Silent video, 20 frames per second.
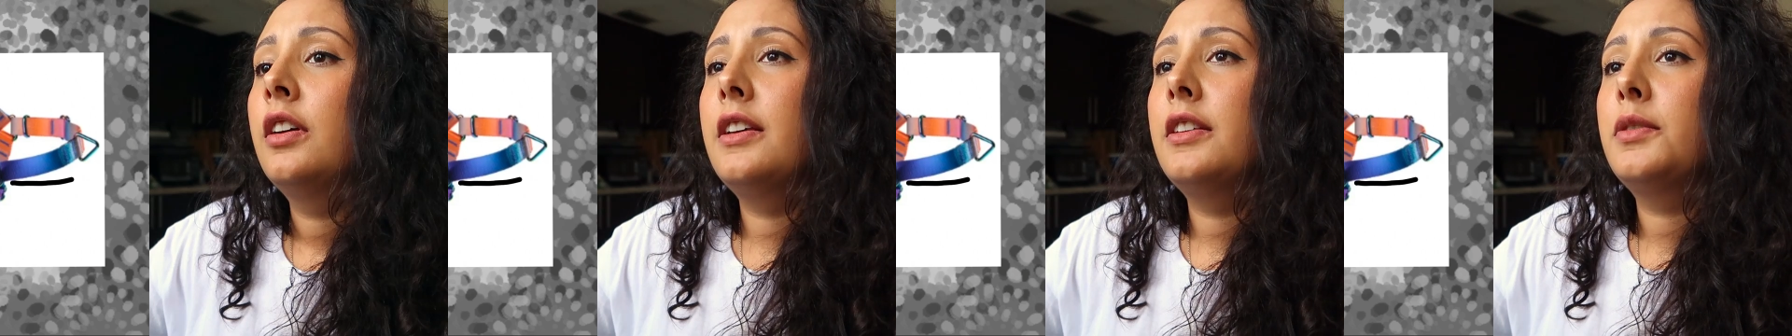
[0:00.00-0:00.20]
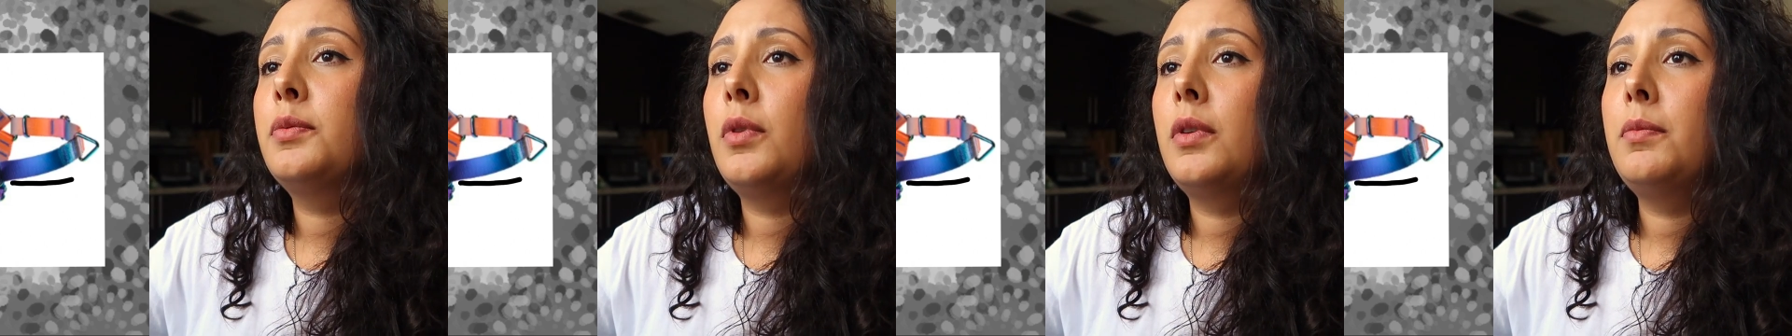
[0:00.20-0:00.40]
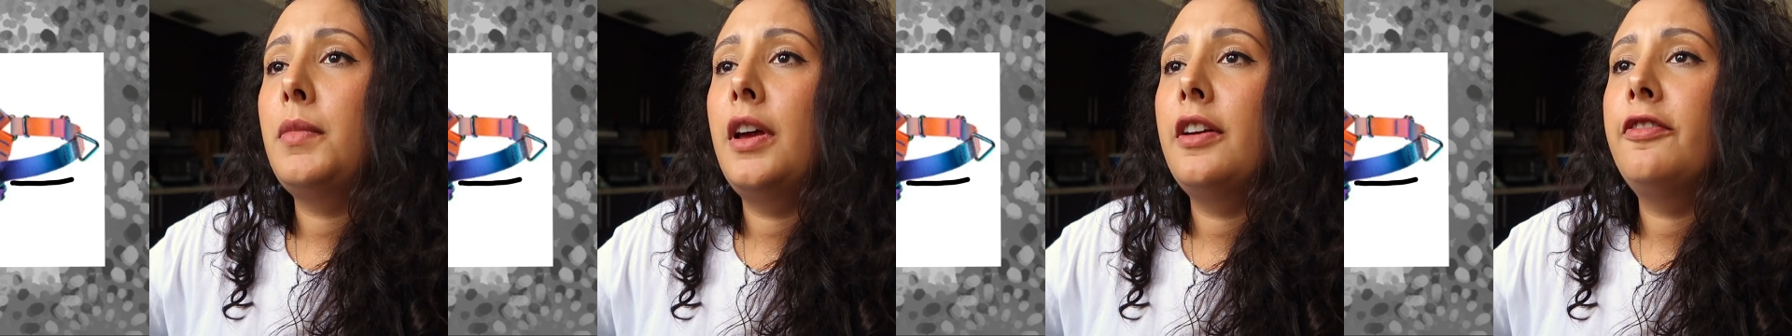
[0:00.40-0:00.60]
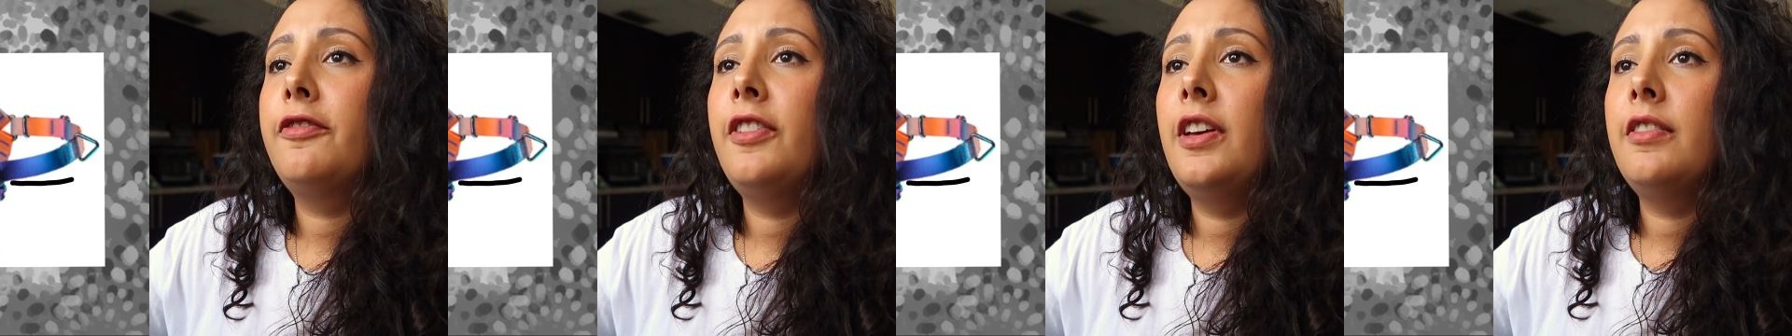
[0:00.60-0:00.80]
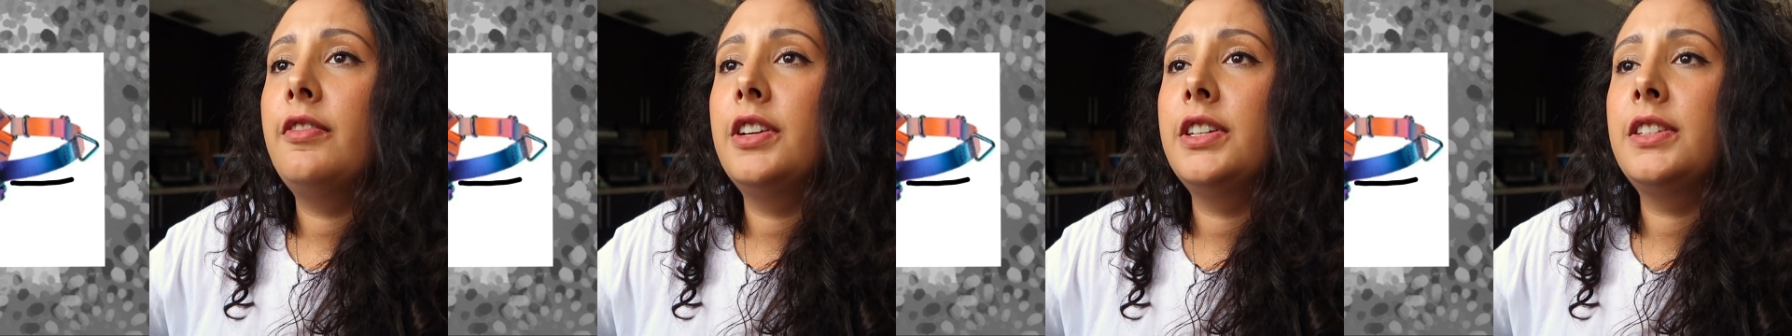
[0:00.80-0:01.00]
is one of my
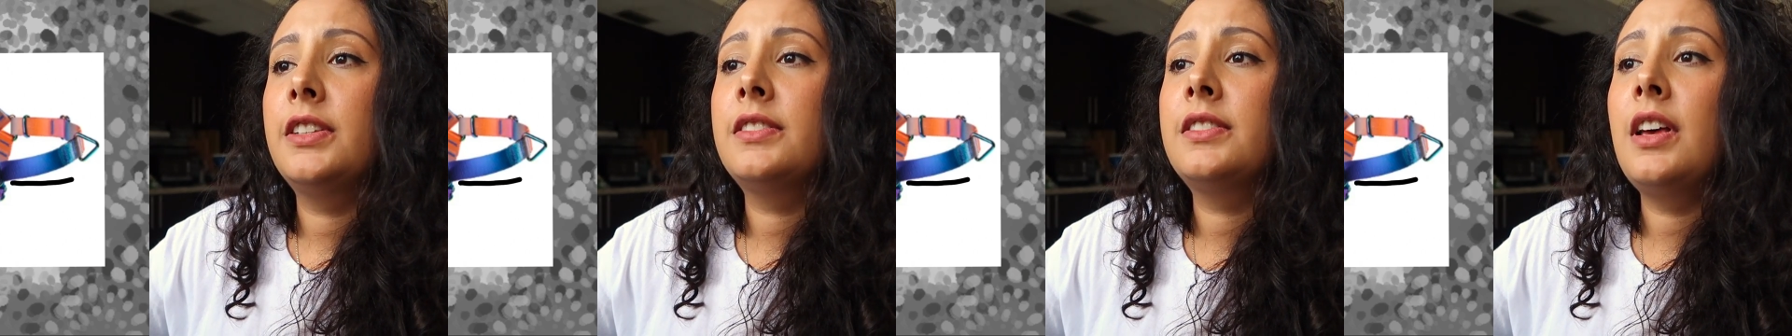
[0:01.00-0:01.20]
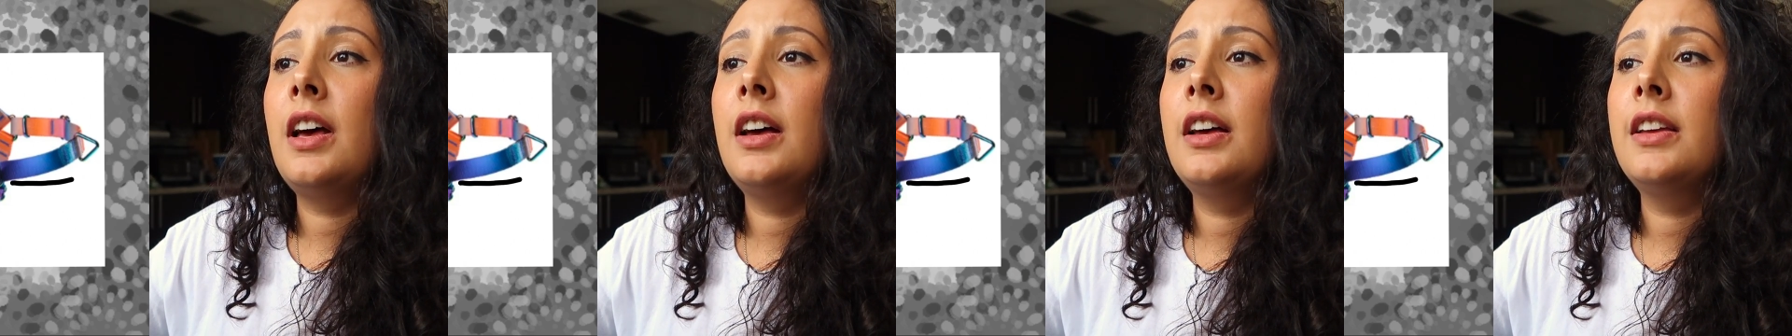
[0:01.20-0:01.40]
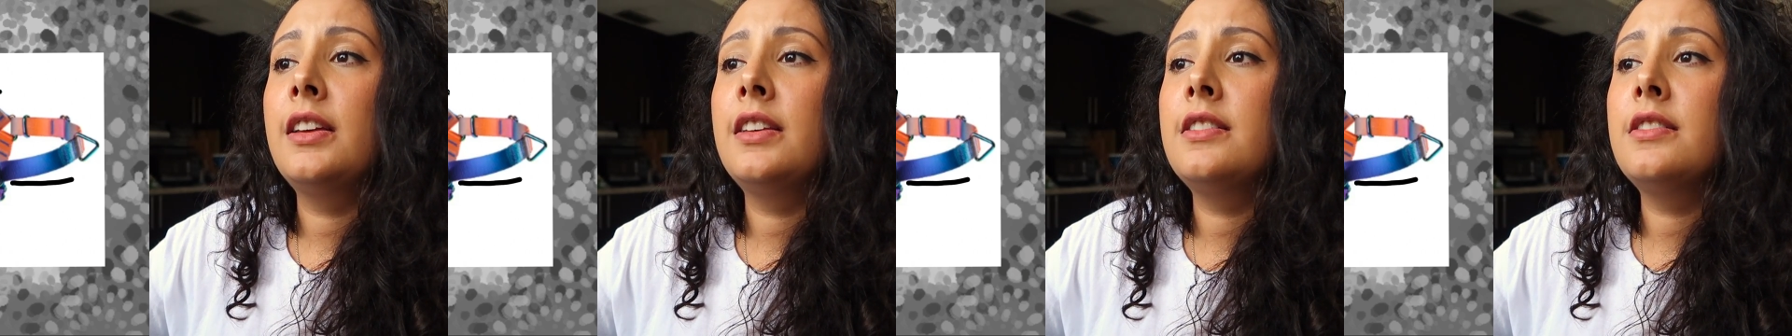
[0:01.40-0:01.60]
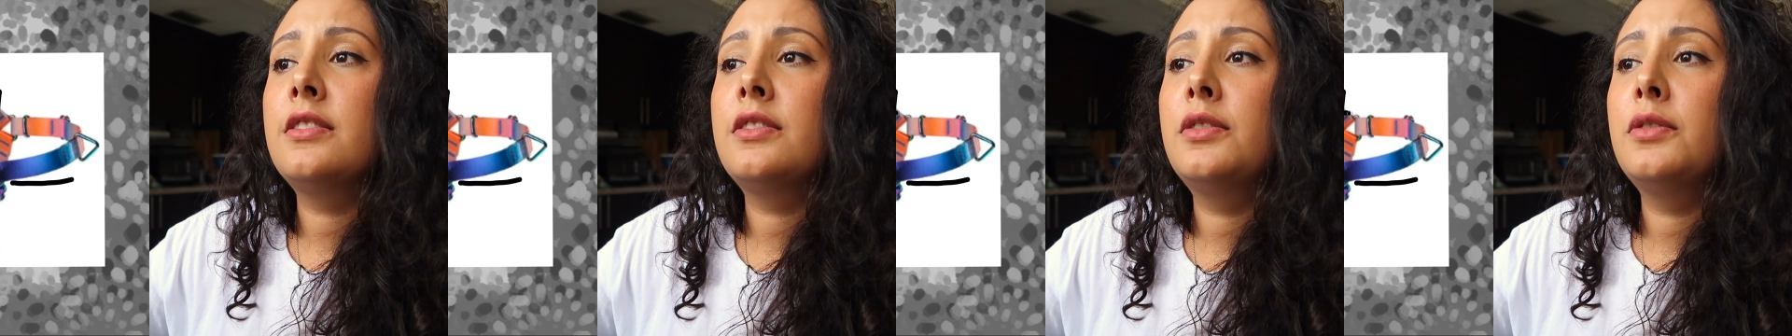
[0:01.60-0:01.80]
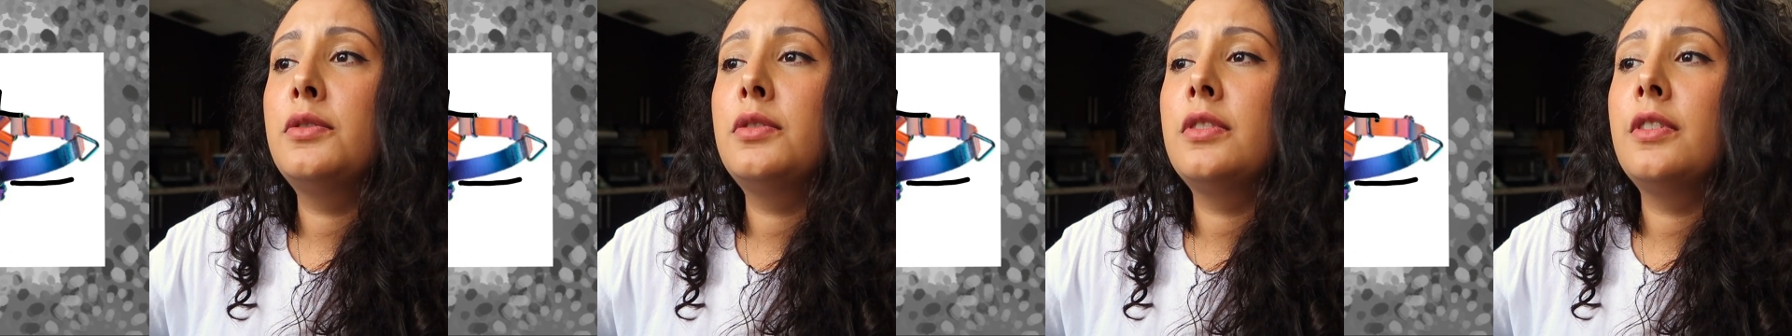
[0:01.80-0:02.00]
favorite designs due to